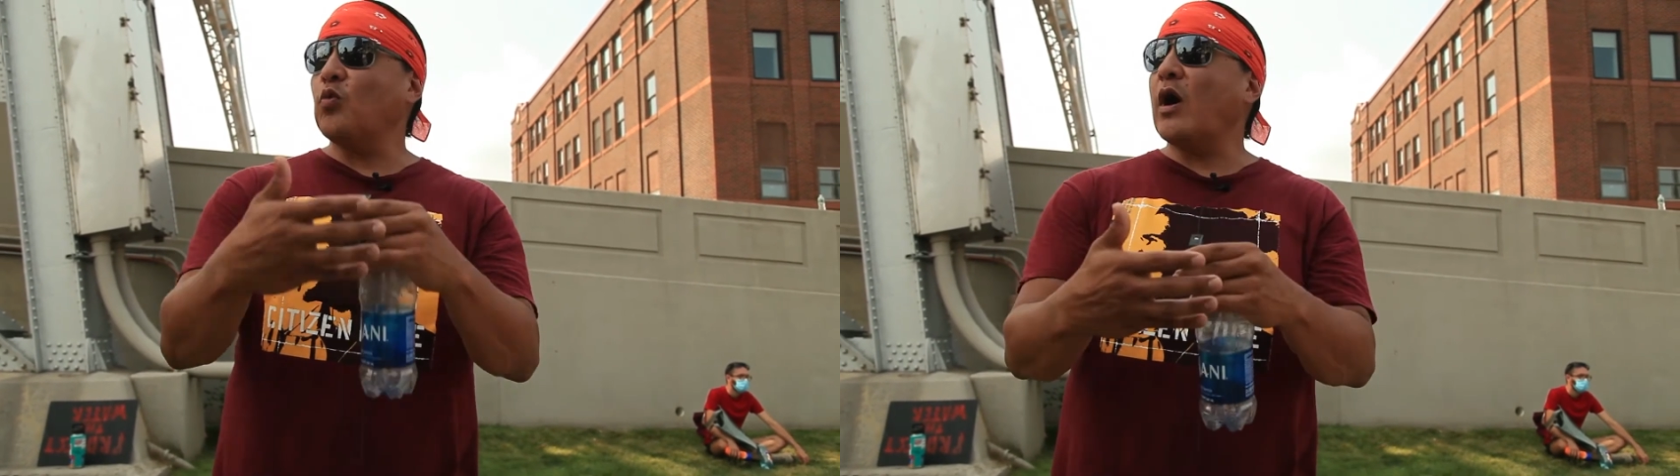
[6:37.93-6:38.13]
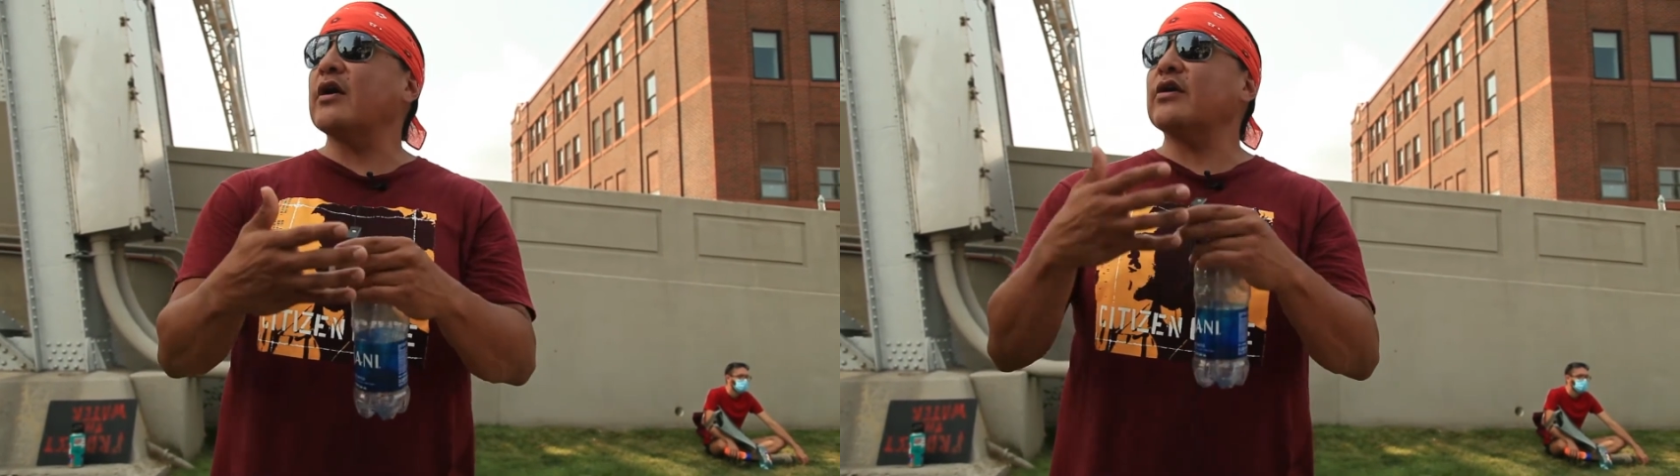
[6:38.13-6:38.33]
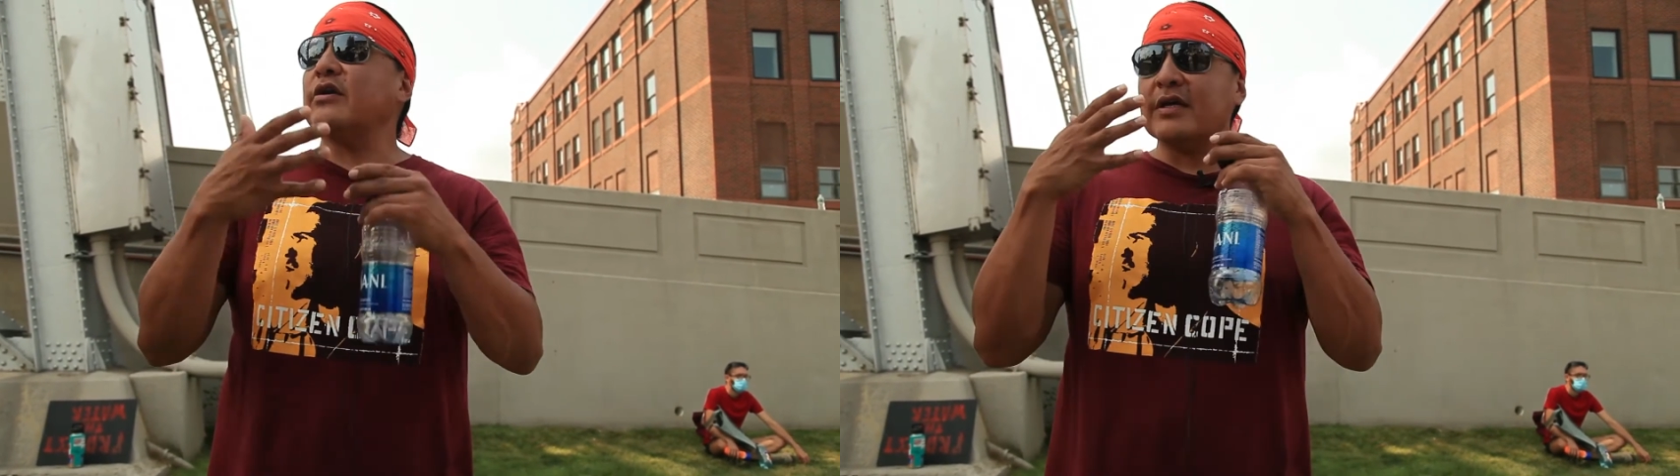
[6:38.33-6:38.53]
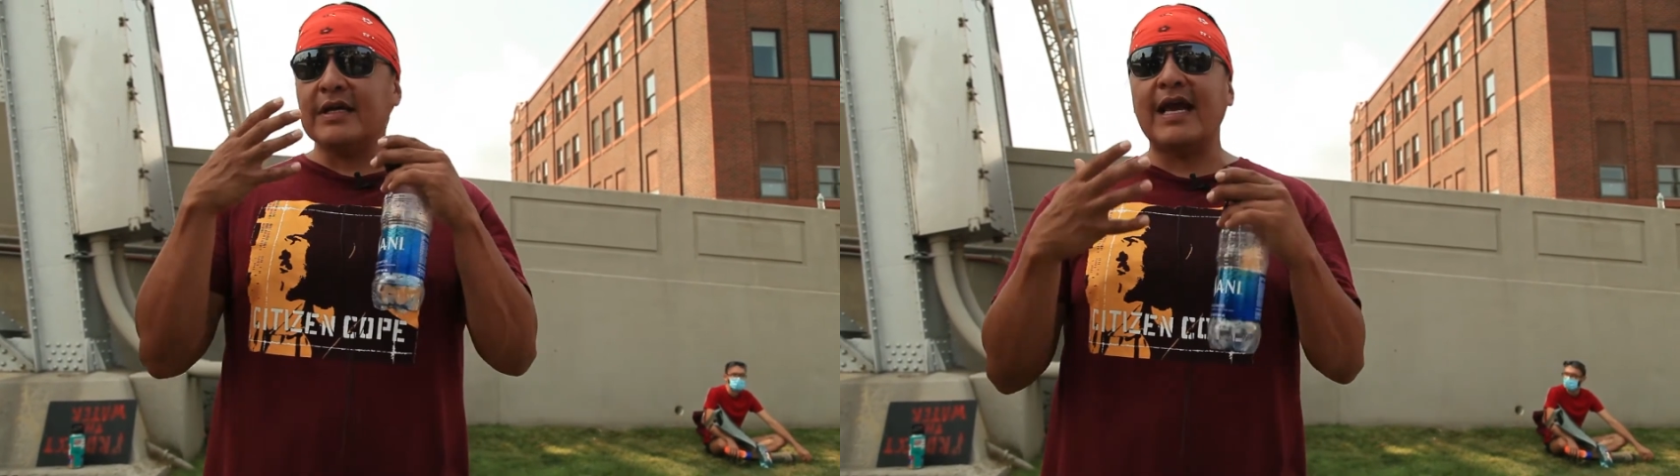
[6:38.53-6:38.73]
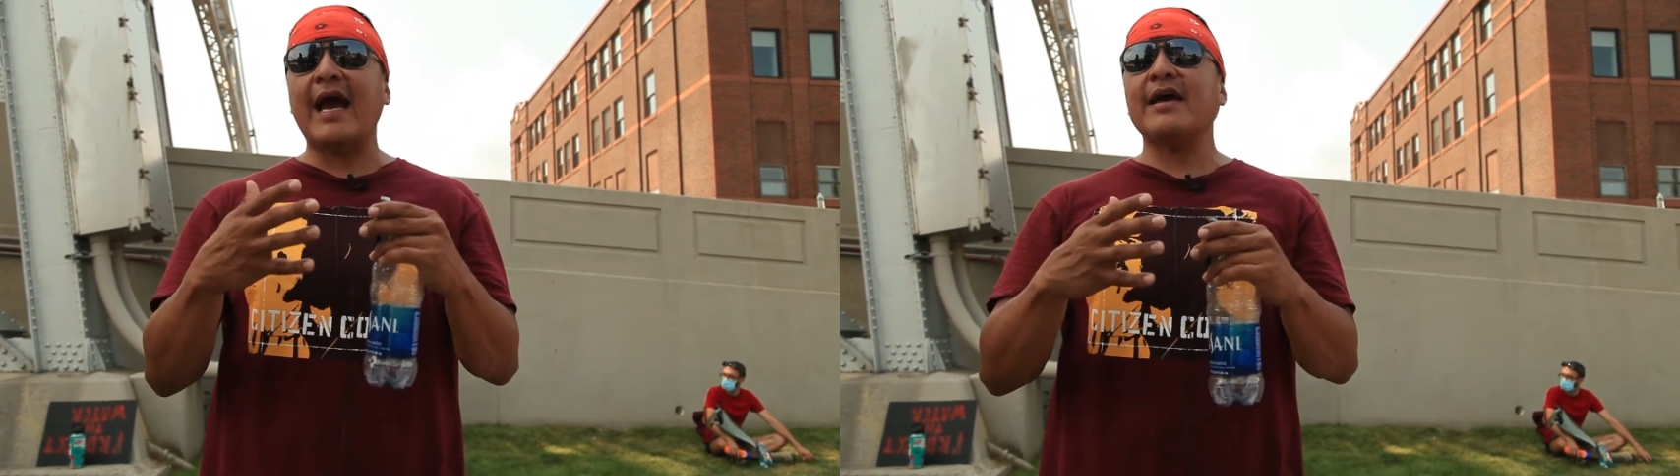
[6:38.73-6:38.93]
water,
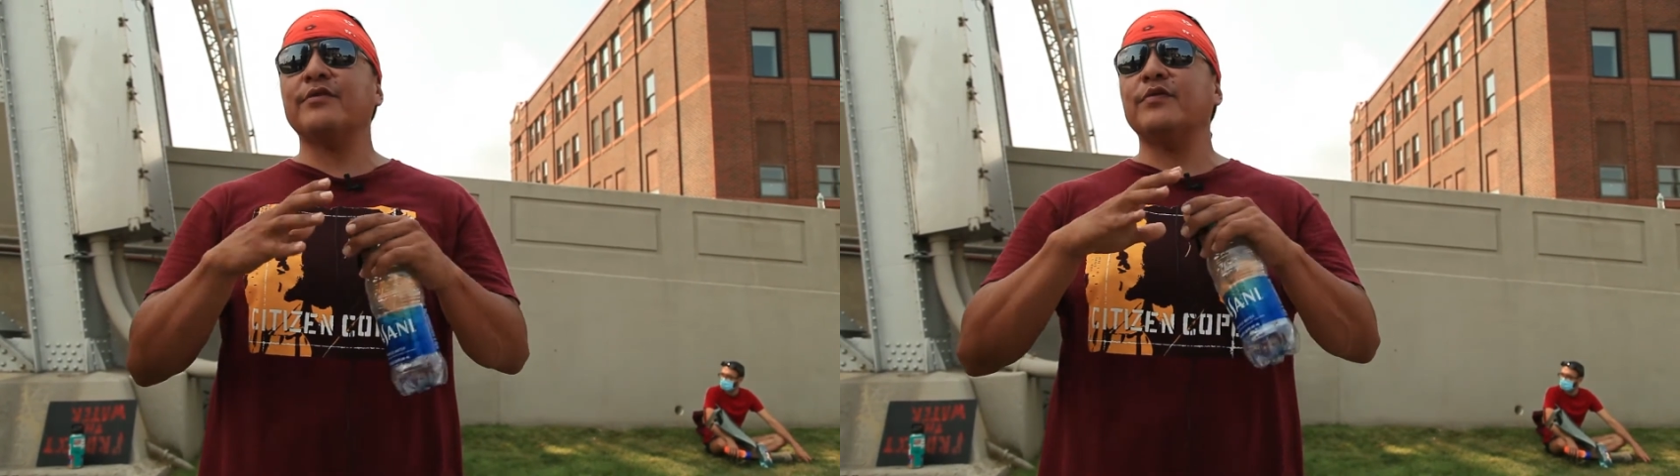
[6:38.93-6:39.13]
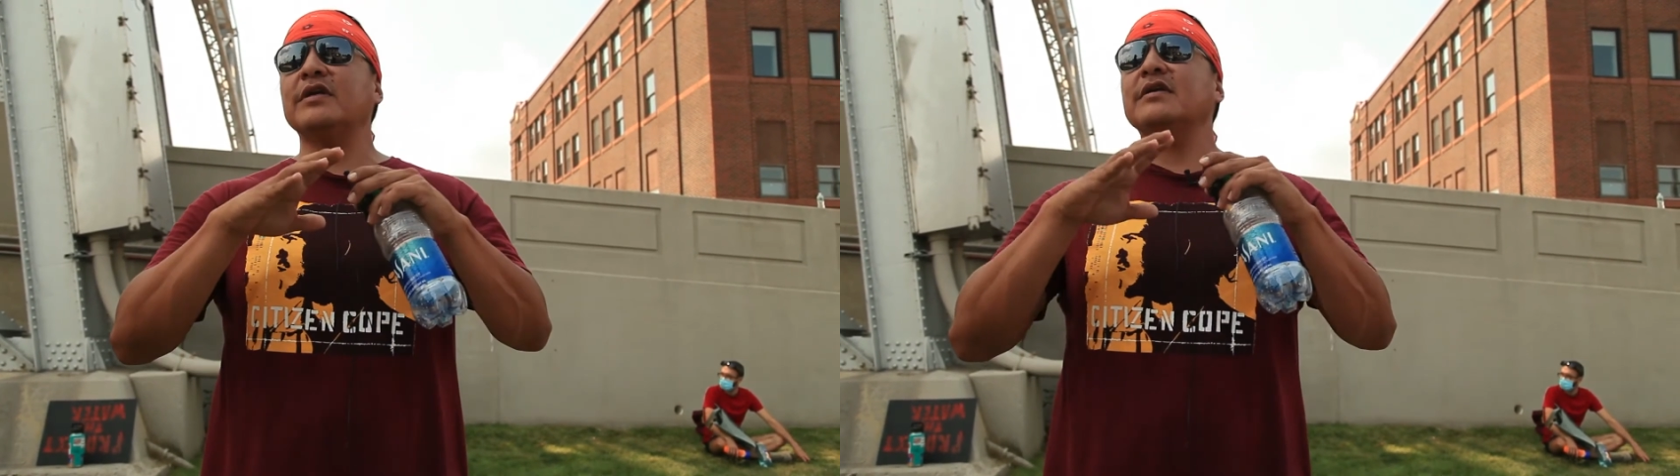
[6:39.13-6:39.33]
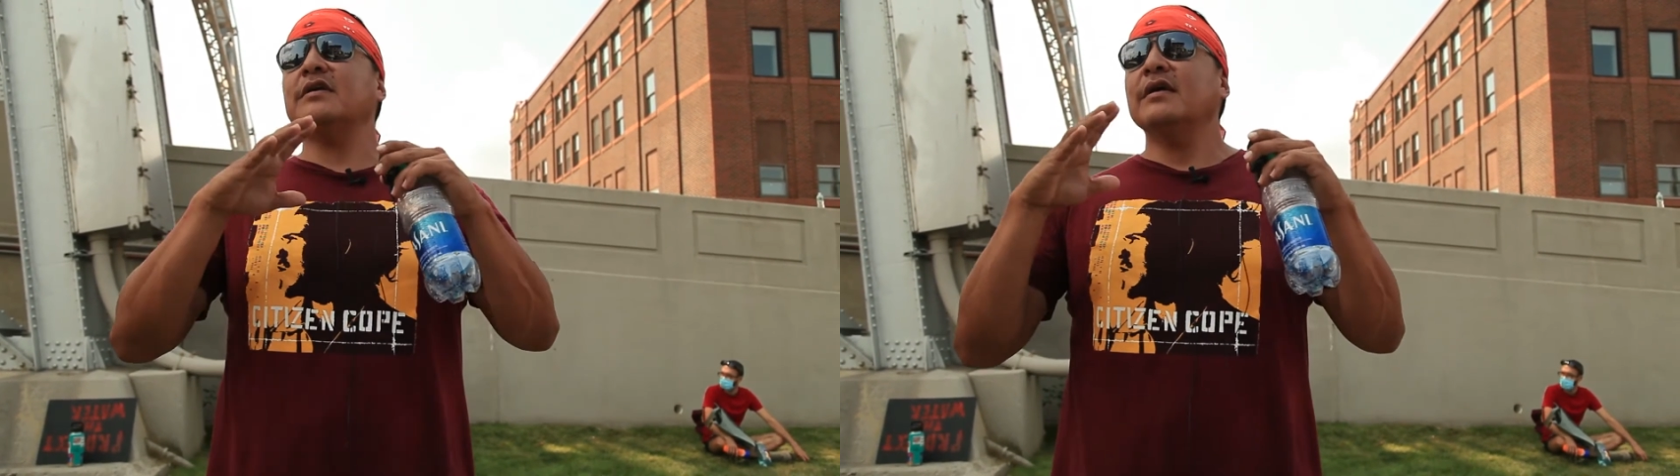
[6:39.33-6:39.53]
gathering